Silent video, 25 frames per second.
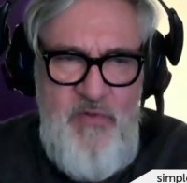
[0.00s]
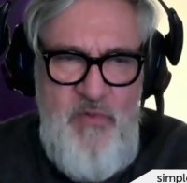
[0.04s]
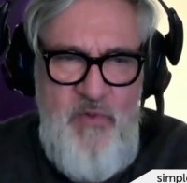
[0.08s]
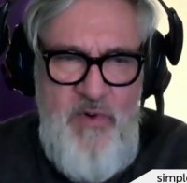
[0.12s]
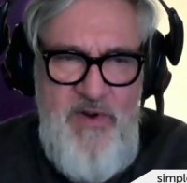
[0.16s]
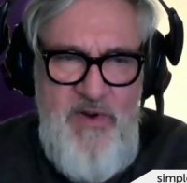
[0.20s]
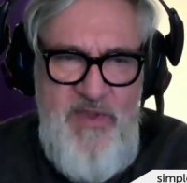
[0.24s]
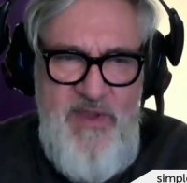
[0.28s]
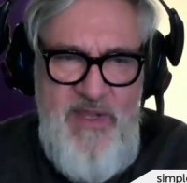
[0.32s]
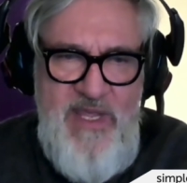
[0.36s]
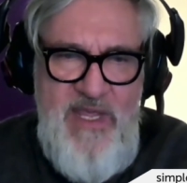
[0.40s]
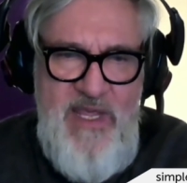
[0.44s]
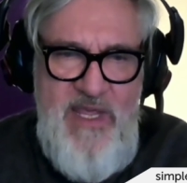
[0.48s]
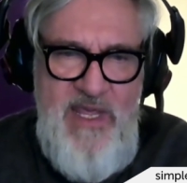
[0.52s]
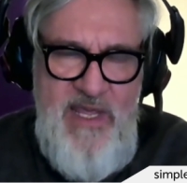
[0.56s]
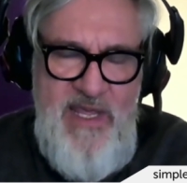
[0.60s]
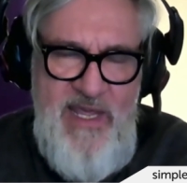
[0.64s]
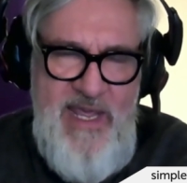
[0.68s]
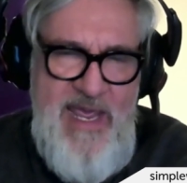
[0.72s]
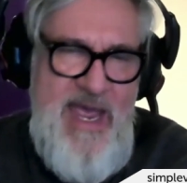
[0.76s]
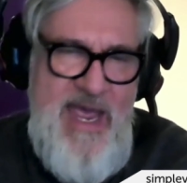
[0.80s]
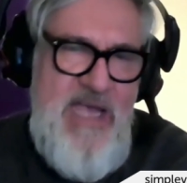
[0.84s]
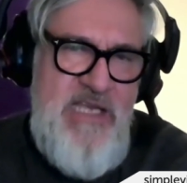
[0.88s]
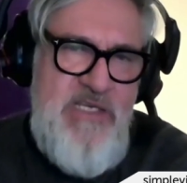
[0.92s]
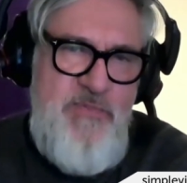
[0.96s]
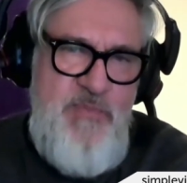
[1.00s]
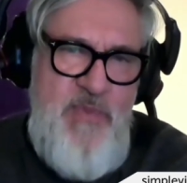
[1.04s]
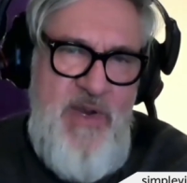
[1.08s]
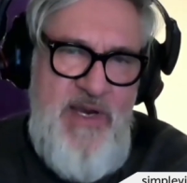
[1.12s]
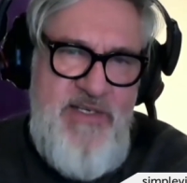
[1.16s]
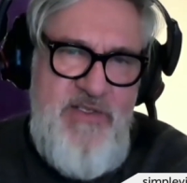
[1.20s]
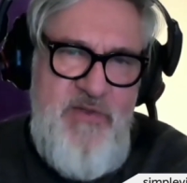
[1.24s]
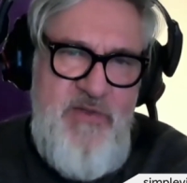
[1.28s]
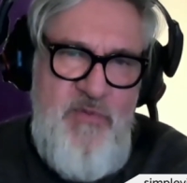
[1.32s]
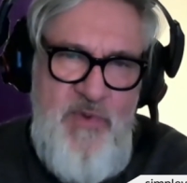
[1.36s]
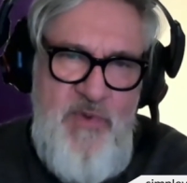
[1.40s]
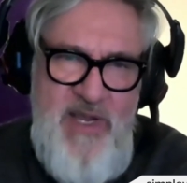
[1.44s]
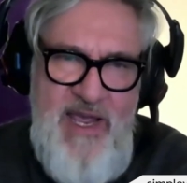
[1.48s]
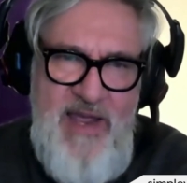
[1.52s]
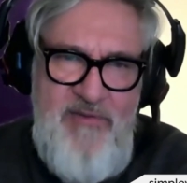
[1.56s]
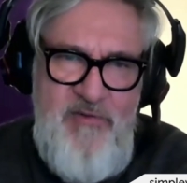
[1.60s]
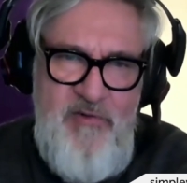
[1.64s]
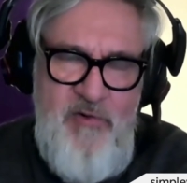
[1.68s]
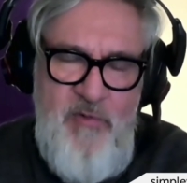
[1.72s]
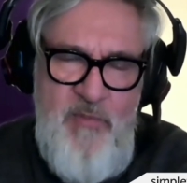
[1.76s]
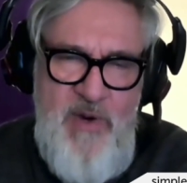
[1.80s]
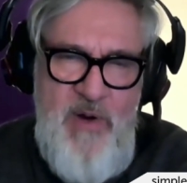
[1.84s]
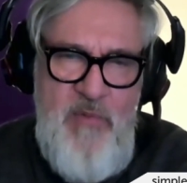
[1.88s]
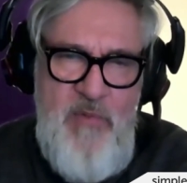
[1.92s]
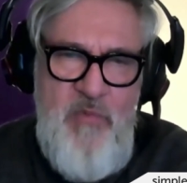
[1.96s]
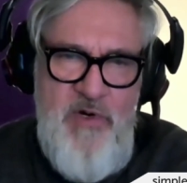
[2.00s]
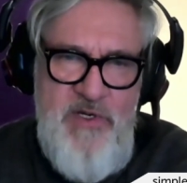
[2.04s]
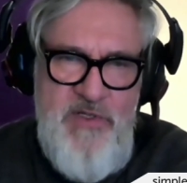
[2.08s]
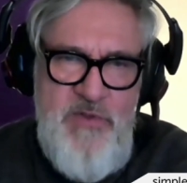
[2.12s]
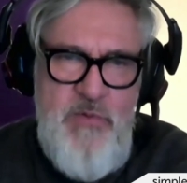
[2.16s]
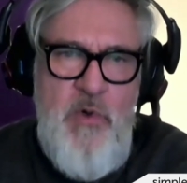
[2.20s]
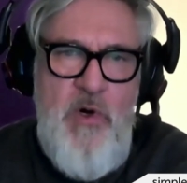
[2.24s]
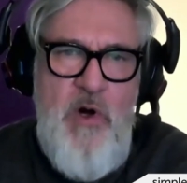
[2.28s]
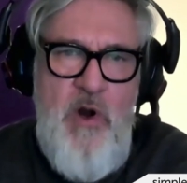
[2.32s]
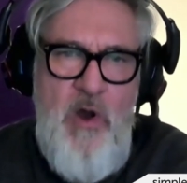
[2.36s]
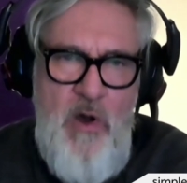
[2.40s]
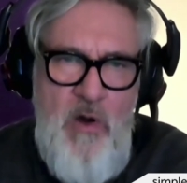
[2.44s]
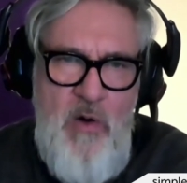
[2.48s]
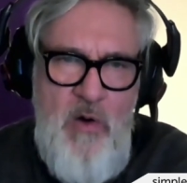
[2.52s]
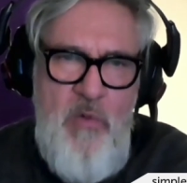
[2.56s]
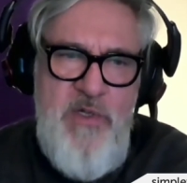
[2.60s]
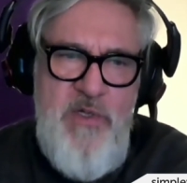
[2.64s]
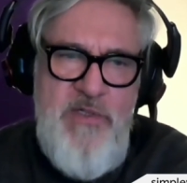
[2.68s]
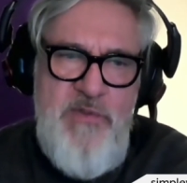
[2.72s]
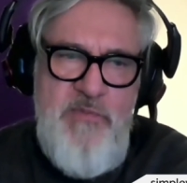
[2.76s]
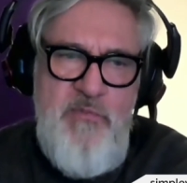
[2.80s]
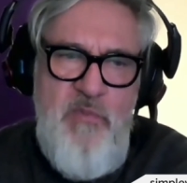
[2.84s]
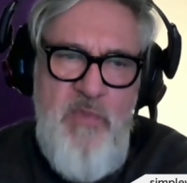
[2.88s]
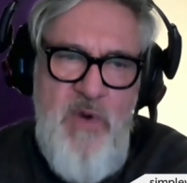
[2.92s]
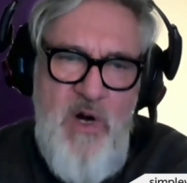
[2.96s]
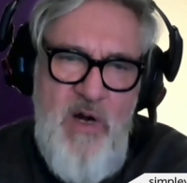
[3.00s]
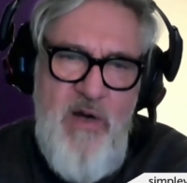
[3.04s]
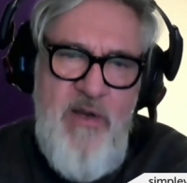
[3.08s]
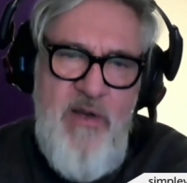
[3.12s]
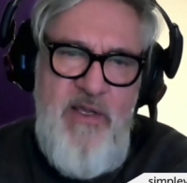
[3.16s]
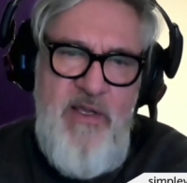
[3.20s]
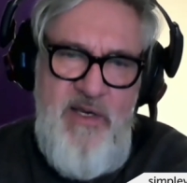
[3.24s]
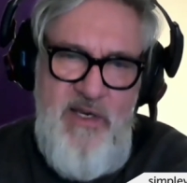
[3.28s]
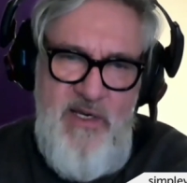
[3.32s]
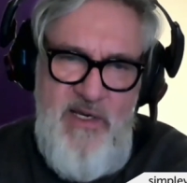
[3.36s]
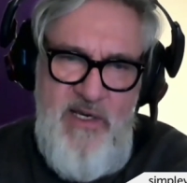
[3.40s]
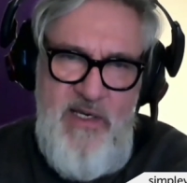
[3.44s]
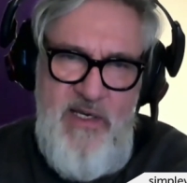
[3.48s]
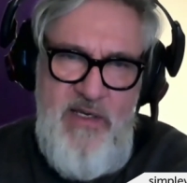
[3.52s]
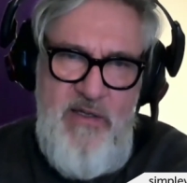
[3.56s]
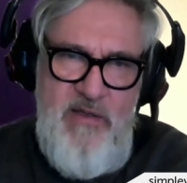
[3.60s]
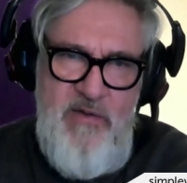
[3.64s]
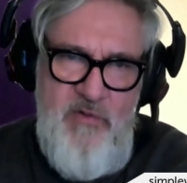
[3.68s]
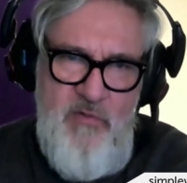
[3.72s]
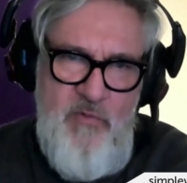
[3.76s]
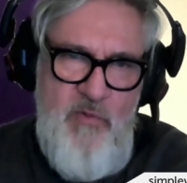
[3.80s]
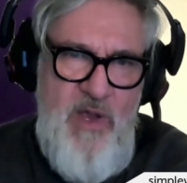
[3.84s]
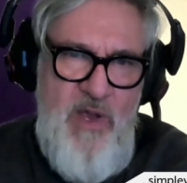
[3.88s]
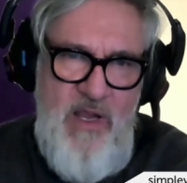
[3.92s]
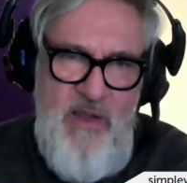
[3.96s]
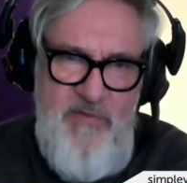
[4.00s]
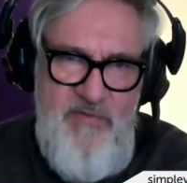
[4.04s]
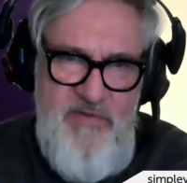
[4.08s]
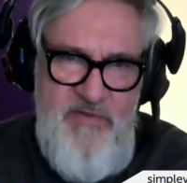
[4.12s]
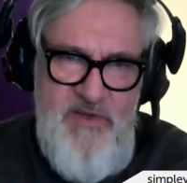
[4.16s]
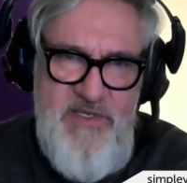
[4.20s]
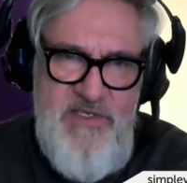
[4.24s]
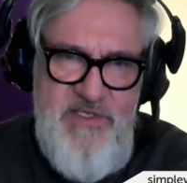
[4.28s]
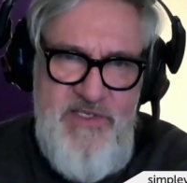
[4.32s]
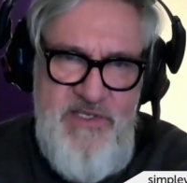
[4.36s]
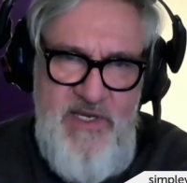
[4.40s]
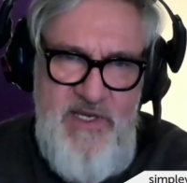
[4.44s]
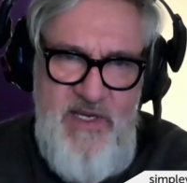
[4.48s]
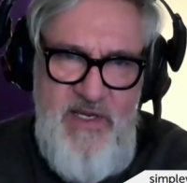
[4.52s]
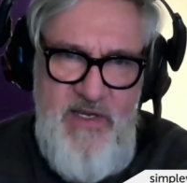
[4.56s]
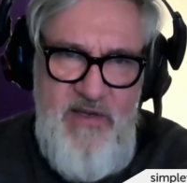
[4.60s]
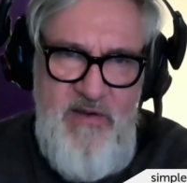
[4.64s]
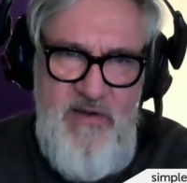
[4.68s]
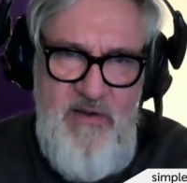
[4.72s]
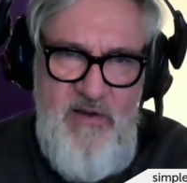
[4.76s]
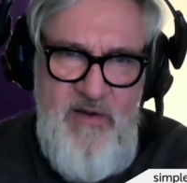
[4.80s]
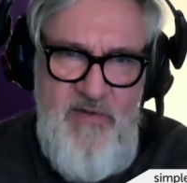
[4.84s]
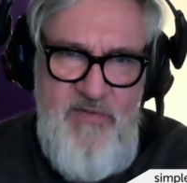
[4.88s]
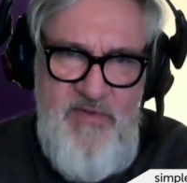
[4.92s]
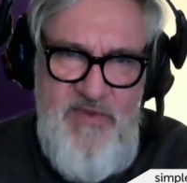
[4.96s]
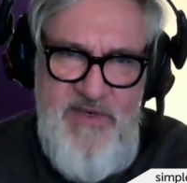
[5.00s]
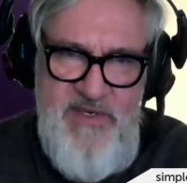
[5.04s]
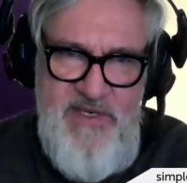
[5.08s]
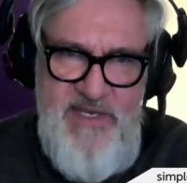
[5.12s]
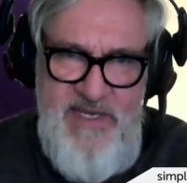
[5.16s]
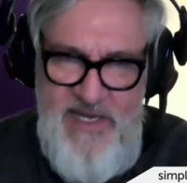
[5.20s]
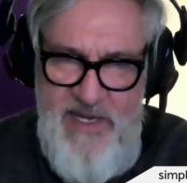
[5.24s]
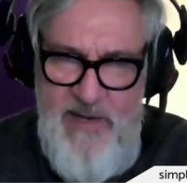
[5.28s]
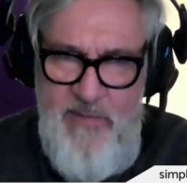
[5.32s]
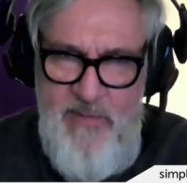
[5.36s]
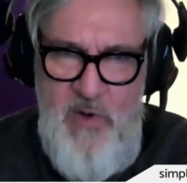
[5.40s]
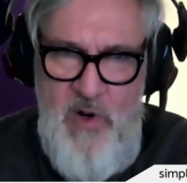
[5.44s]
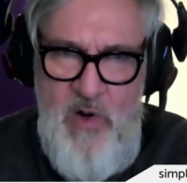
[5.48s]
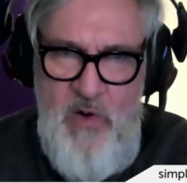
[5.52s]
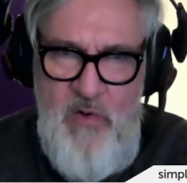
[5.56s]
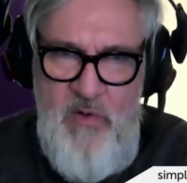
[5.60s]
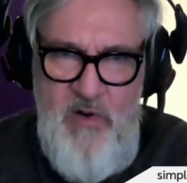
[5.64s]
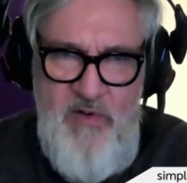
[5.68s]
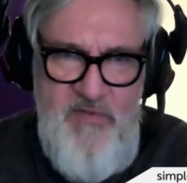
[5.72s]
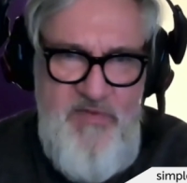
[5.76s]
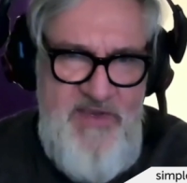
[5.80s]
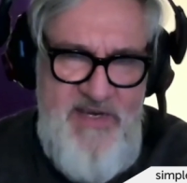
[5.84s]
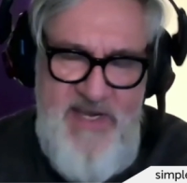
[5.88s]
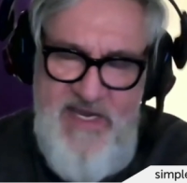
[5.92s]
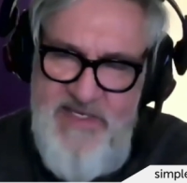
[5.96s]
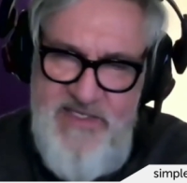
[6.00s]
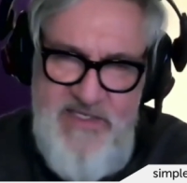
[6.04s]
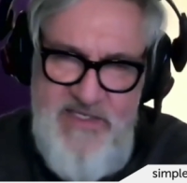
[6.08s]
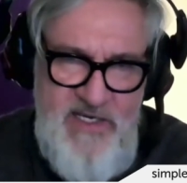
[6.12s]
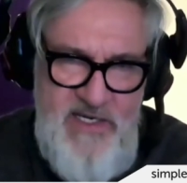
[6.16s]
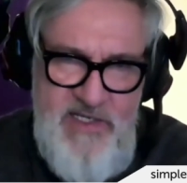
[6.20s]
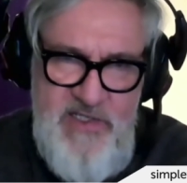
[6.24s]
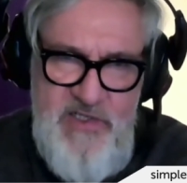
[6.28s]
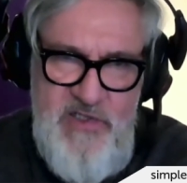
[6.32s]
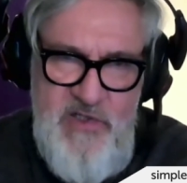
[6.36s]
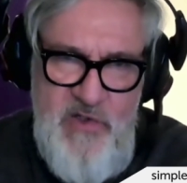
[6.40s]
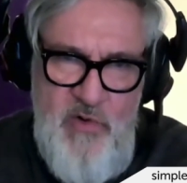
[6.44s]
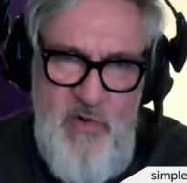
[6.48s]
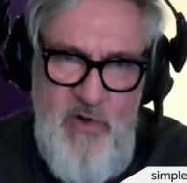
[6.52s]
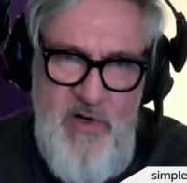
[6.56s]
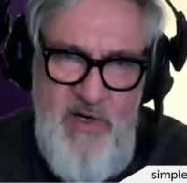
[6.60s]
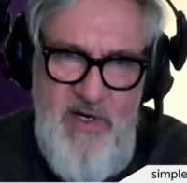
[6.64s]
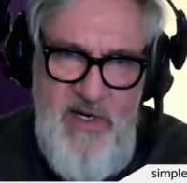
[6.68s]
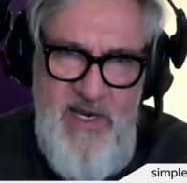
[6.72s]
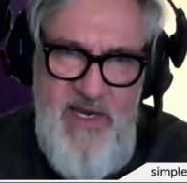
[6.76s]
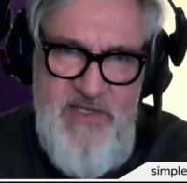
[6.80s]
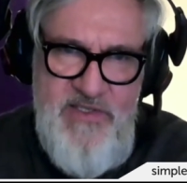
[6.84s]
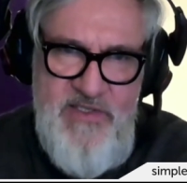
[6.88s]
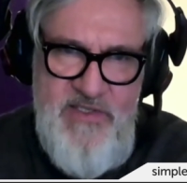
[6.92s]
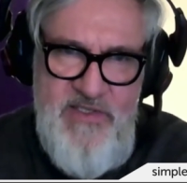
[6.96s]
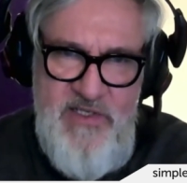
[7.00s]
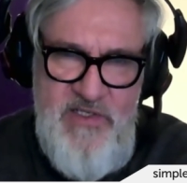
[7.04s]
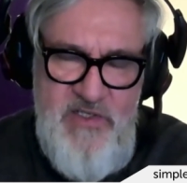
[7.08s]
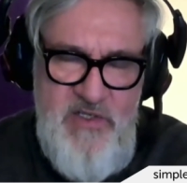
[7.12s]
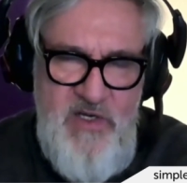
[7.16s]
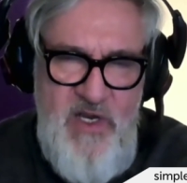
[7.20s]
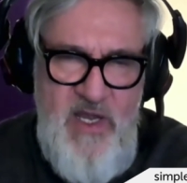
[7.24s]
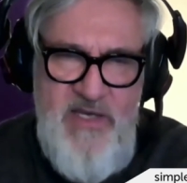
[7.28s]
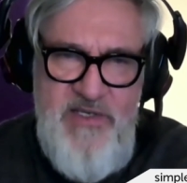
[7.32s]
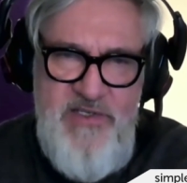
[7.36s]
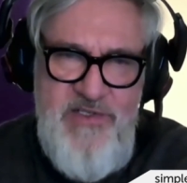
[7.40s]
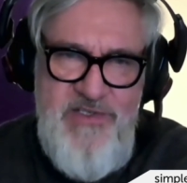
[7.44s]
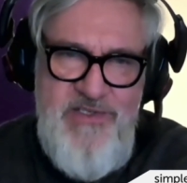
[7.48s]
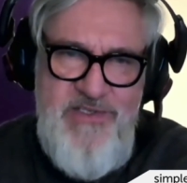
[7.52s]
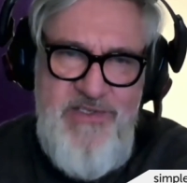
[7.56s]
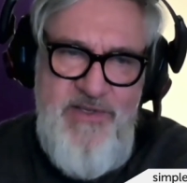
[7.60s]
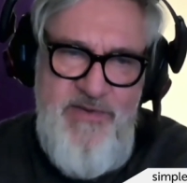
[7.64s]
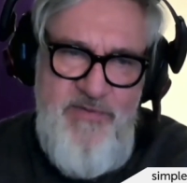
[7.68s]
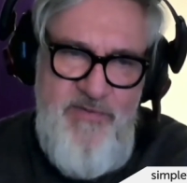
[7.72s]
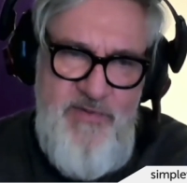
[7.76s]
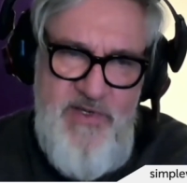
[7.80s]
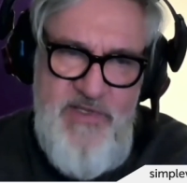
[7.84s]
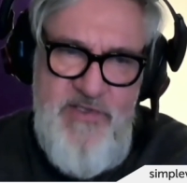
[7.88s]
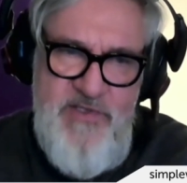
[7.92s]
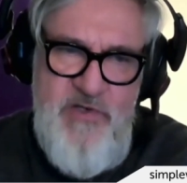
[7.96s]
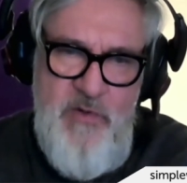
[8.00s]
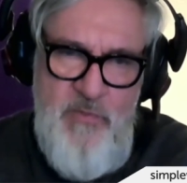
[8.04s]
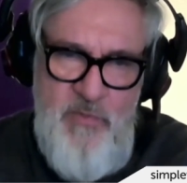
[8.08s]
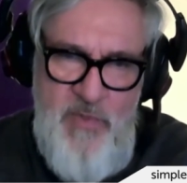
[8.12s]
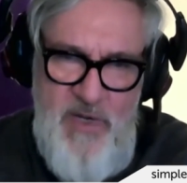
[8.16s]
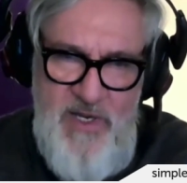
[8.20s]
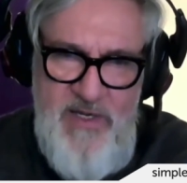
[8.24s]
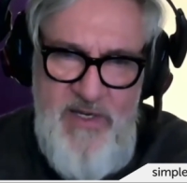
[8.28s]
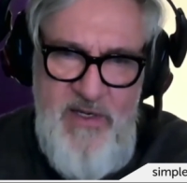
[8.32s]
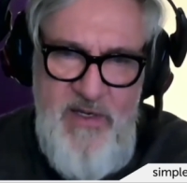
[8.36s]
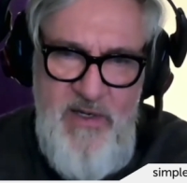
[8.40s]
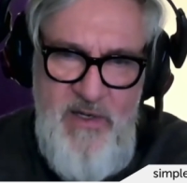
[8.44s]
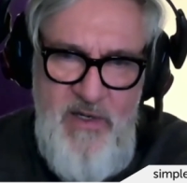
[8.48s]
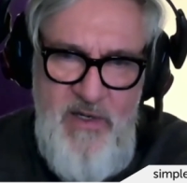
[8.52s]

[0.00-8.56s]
one of the key aspects that we have to remember is we're always marketing the relevancy of the DMO of the destination organization, not just to the visitor, but